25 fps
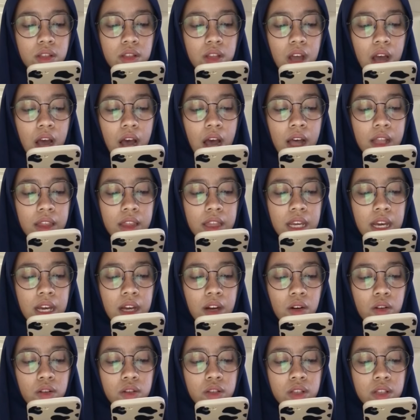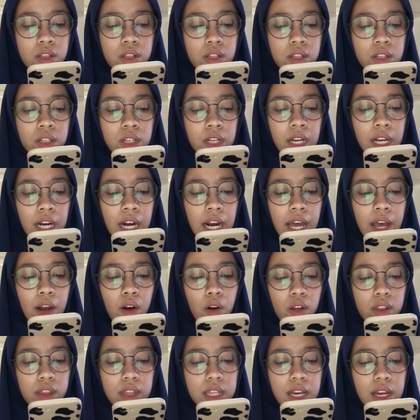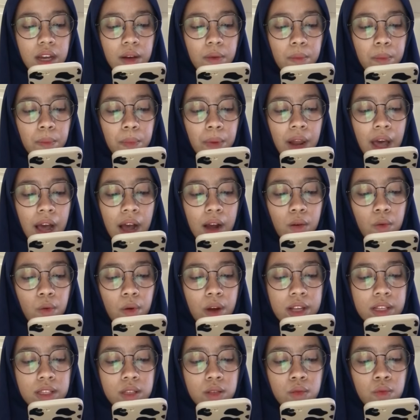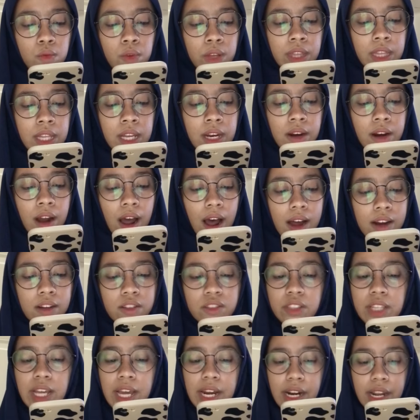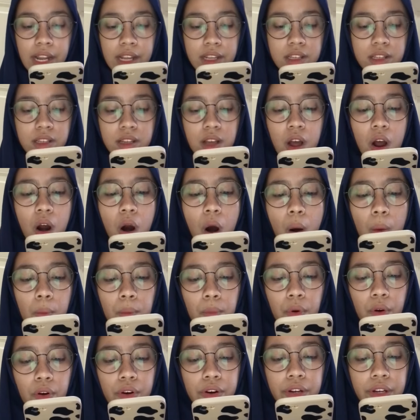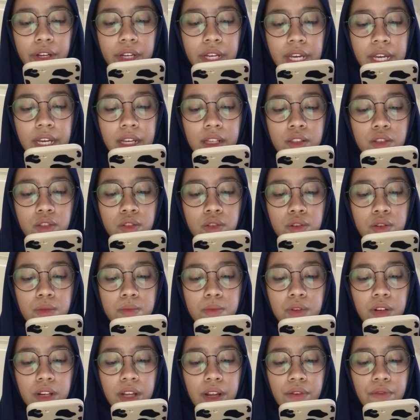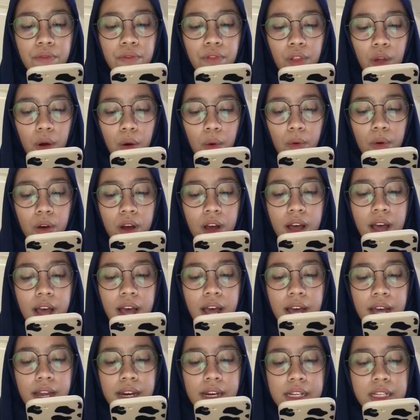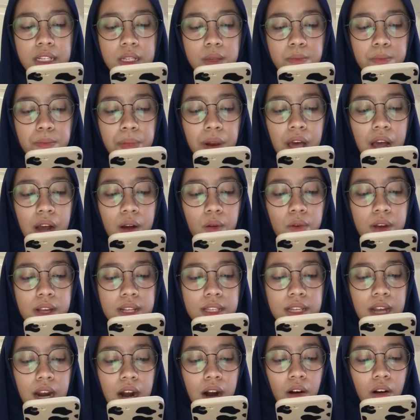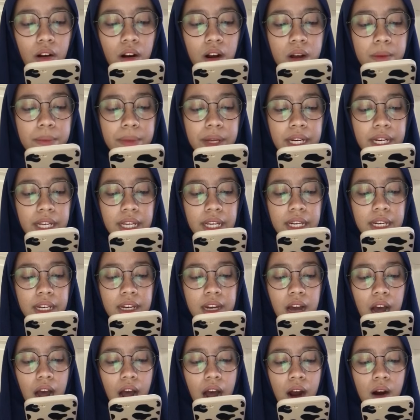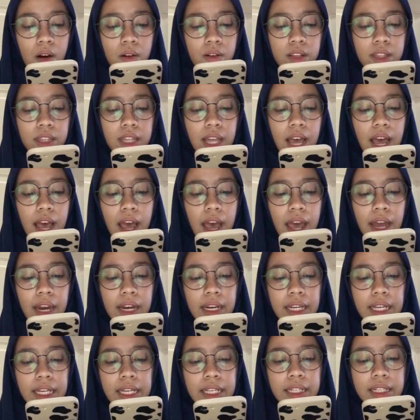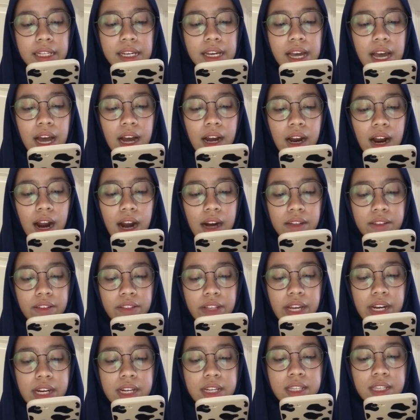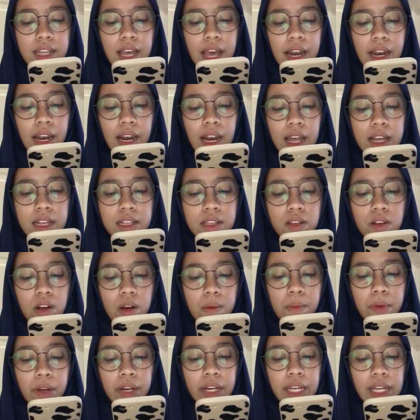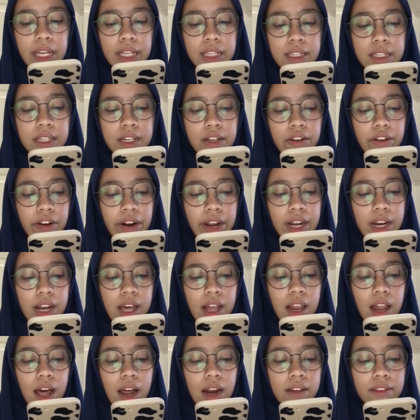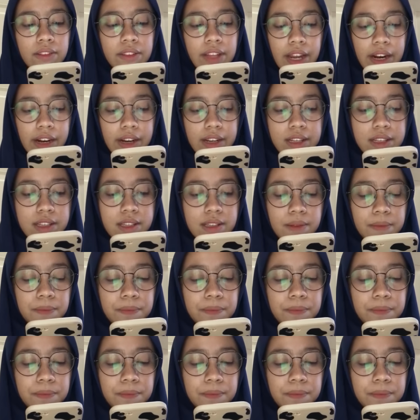atherosclerotic plaques within arteries, producing turbulent flow. These plaques are common in the aorta and iliac arteries and less common in the renal arteries.